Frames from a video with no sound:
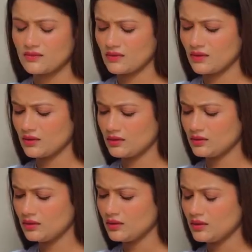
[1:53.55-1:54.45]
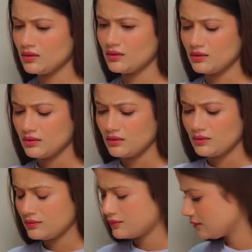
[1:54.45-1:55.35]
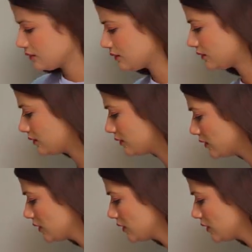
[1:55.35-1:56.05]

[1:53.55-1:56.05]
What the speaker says: (silence)